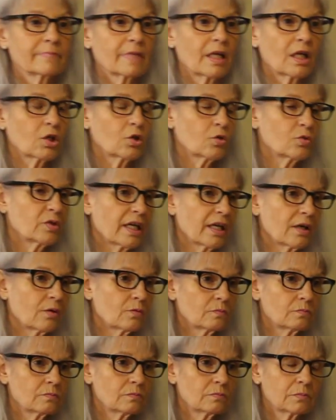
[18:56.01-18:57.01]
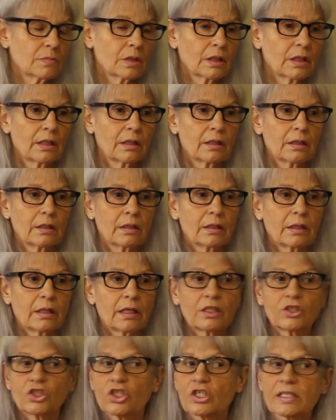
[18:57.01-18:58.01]
I'll go down
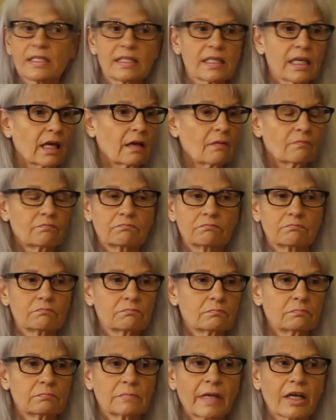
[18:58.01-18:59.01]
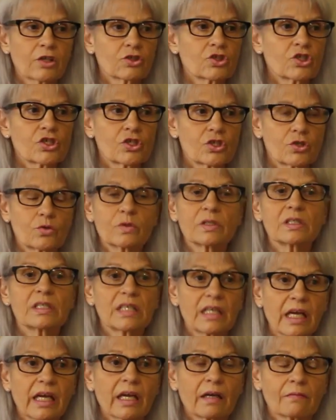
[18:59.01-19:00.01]
and just see how she's doing
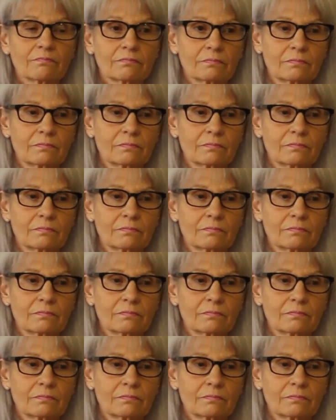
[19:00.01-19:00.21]
today.